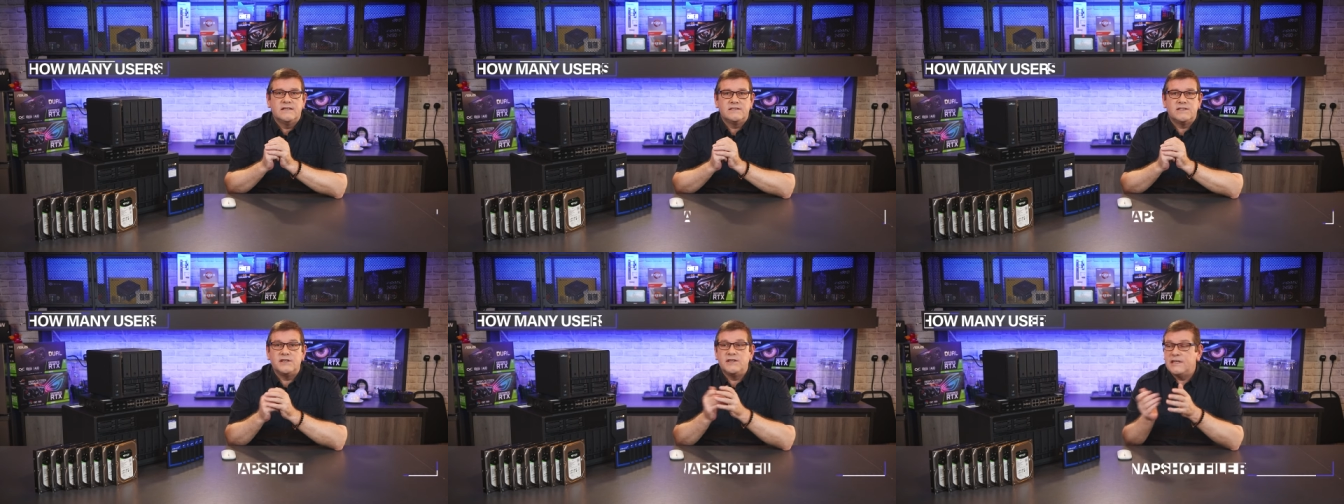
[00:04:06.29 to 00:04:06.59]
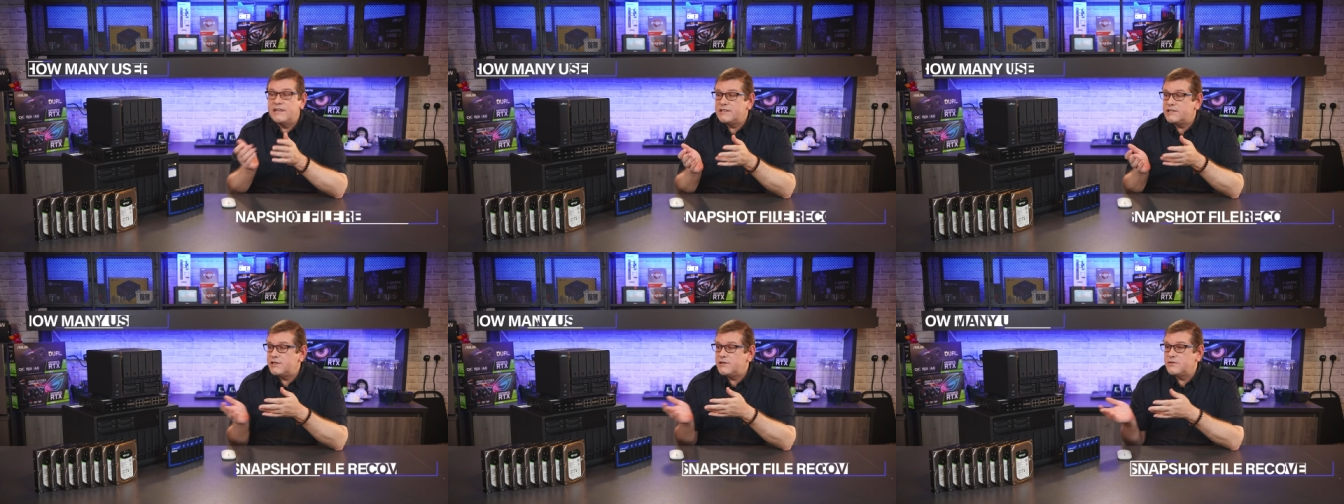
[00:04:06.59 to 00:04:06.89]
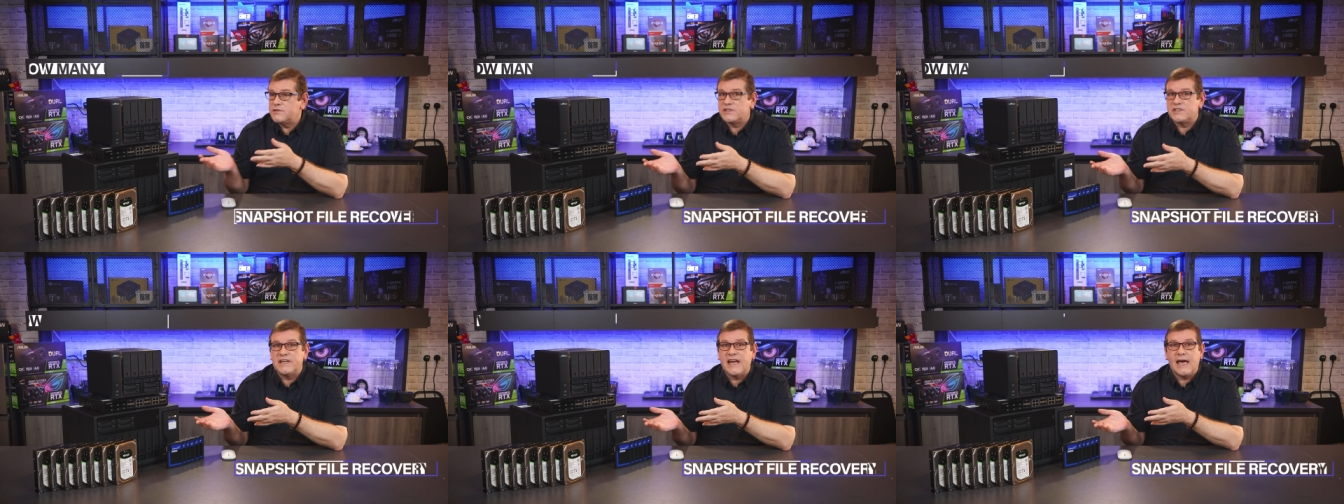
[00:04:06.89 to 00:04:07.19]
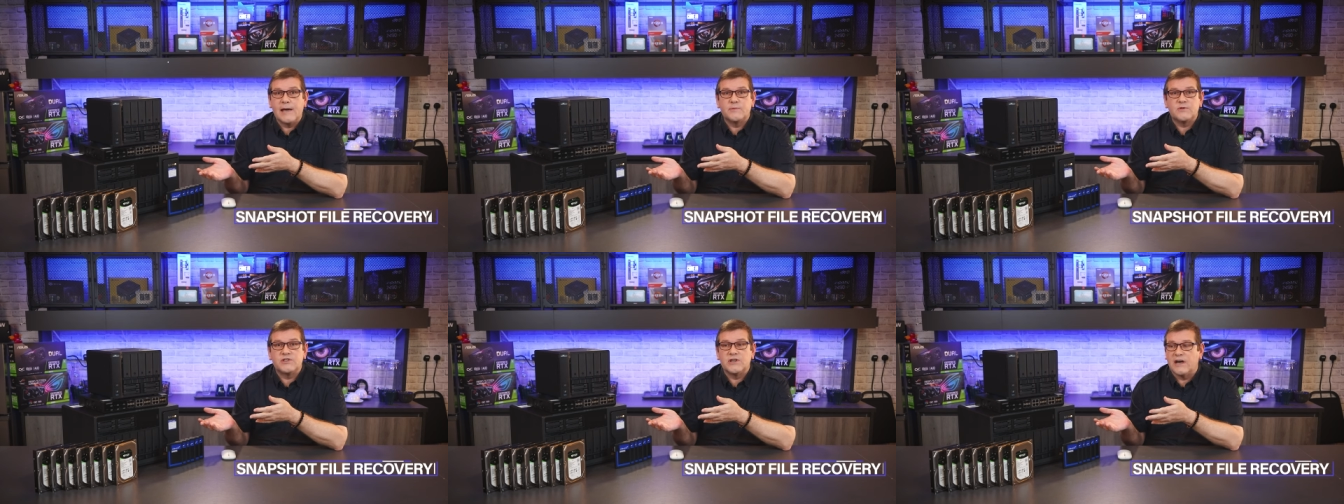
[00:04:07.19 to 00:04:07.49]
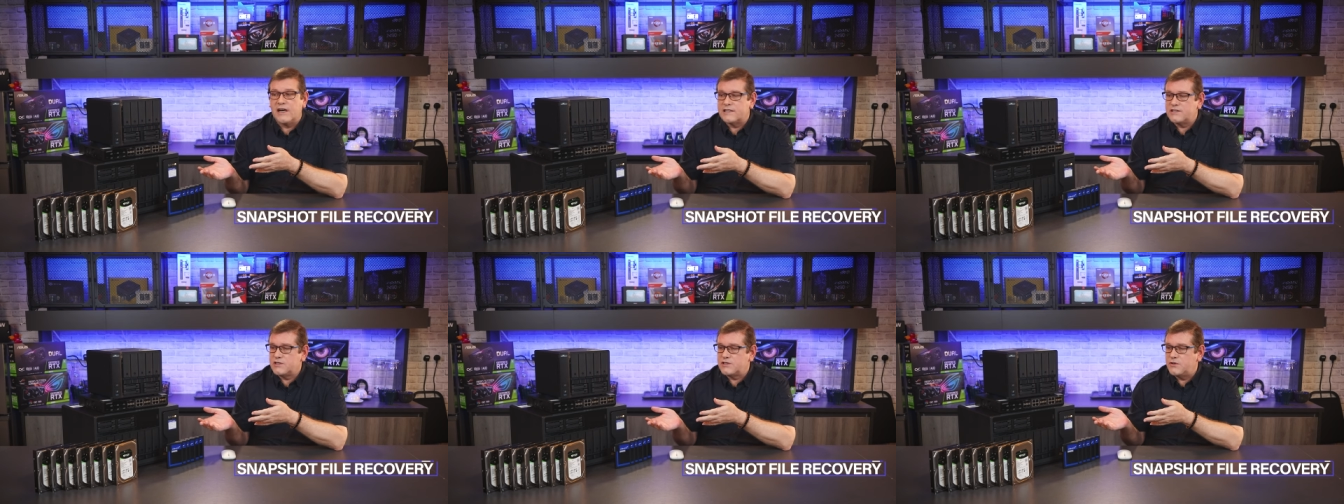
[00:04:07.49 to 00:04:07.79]
Do you need to use
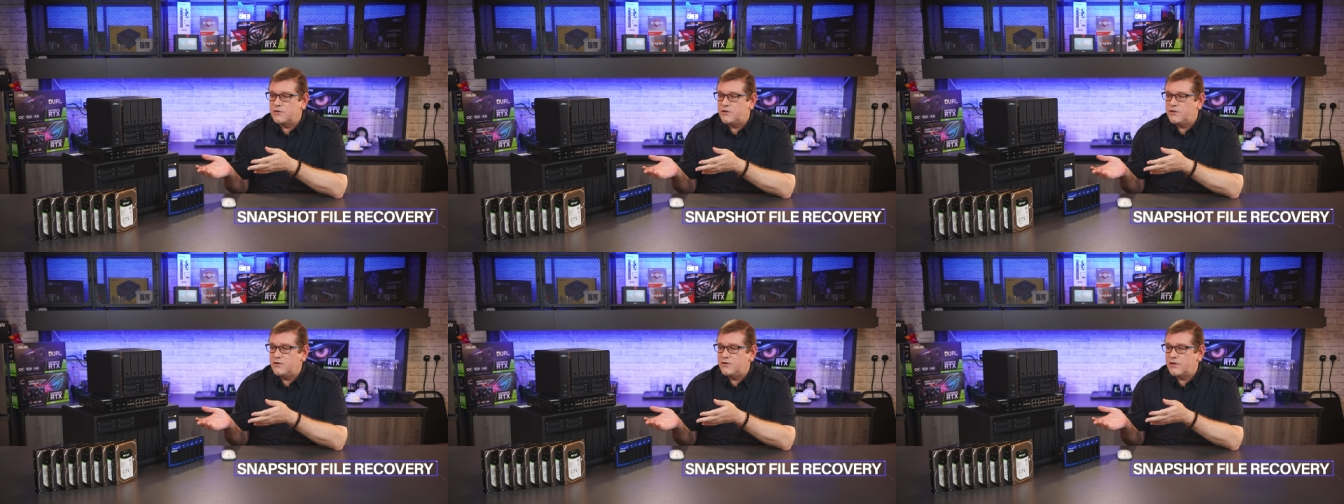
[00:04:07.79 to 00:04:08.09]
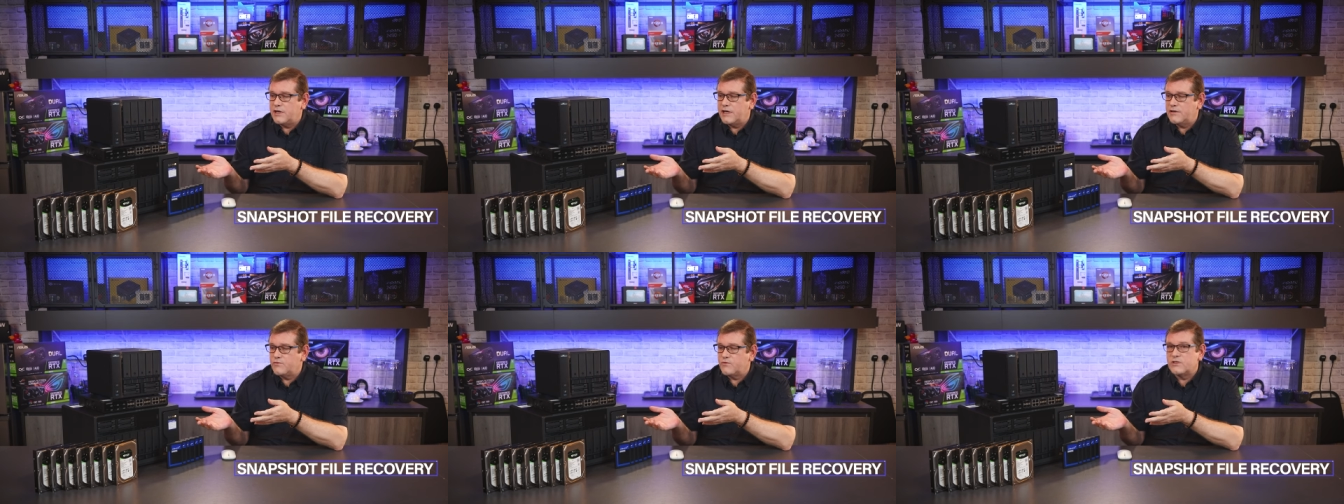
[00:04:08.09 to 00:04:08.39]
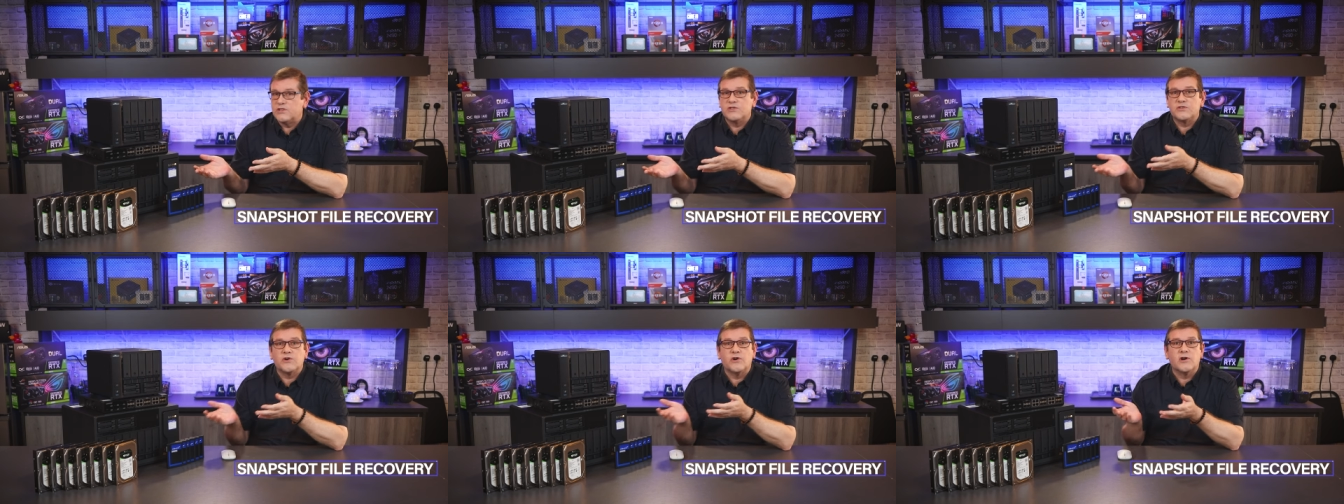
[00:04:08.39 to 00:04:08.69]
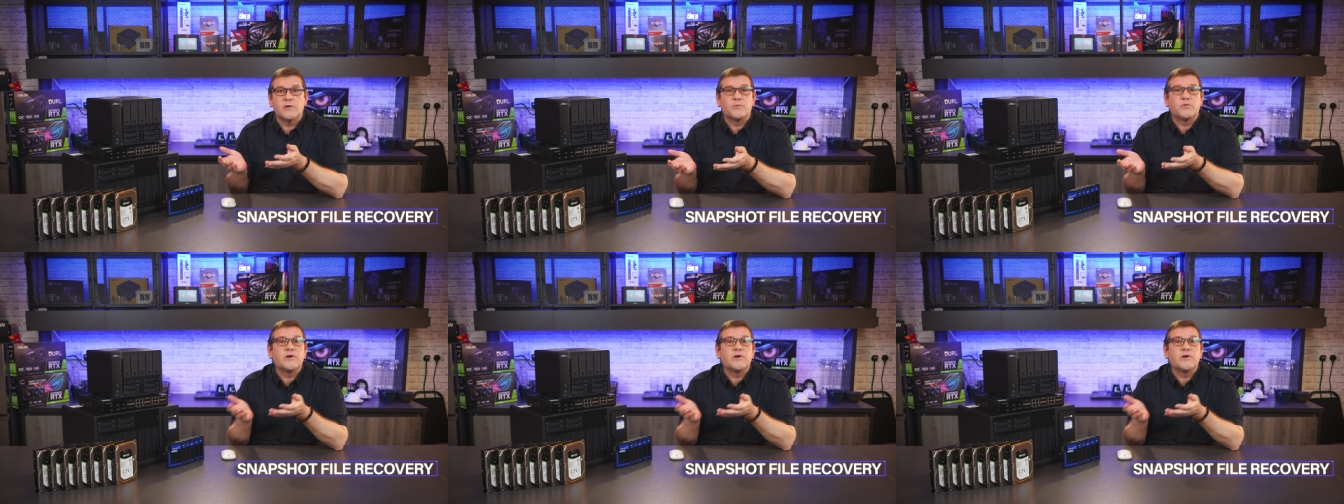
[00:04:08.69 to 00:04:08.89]
snapshots so you can restore